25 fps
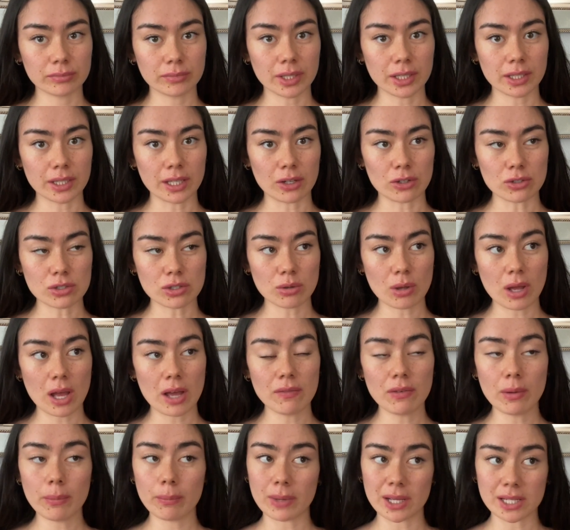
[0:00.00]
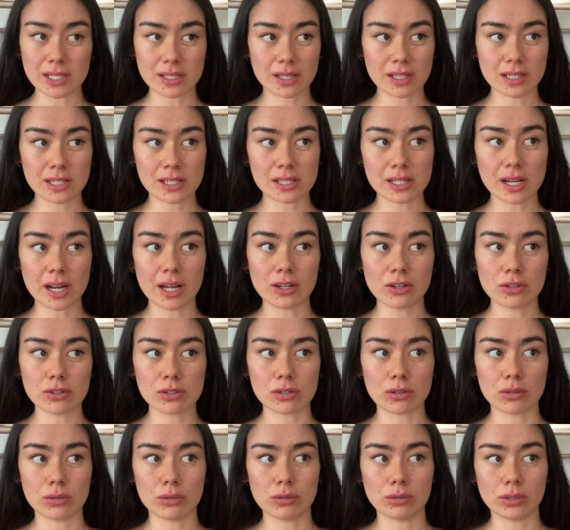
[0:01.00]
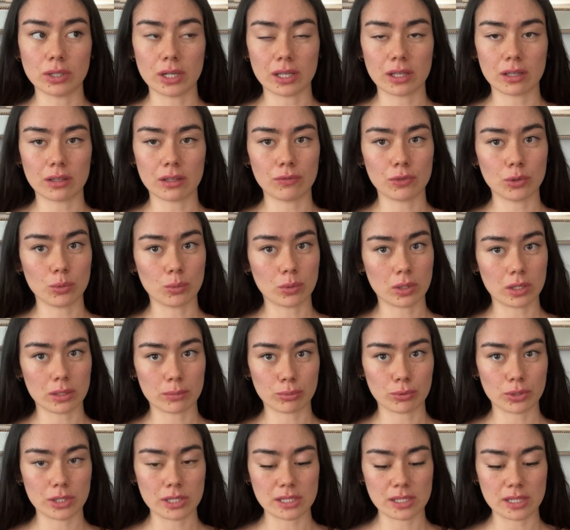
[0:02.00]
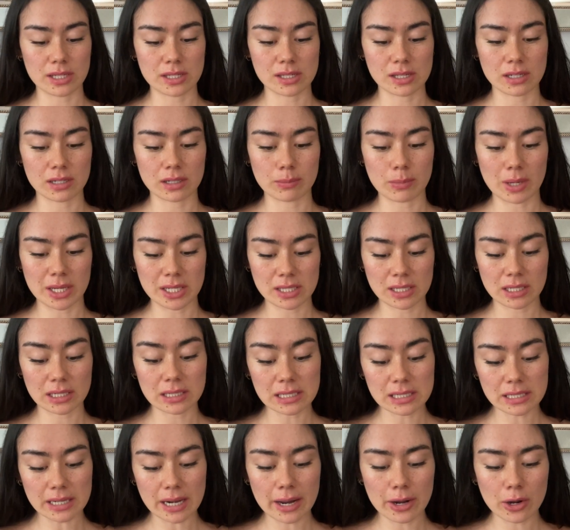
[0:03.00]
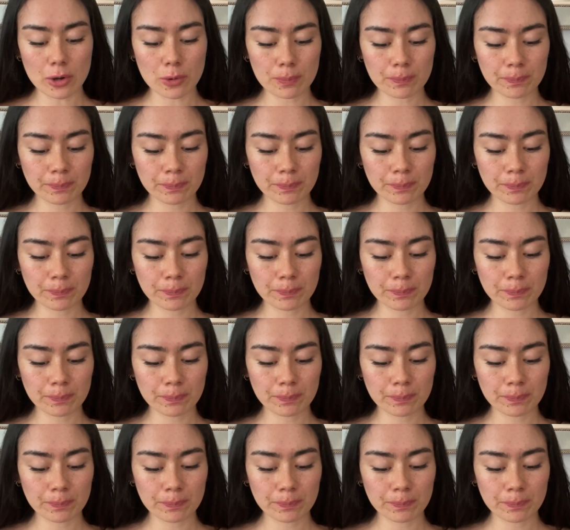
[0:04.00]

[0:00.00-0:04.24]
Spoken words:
They also have a Mexican style. So like if you want it pre-seasoned Mexican style,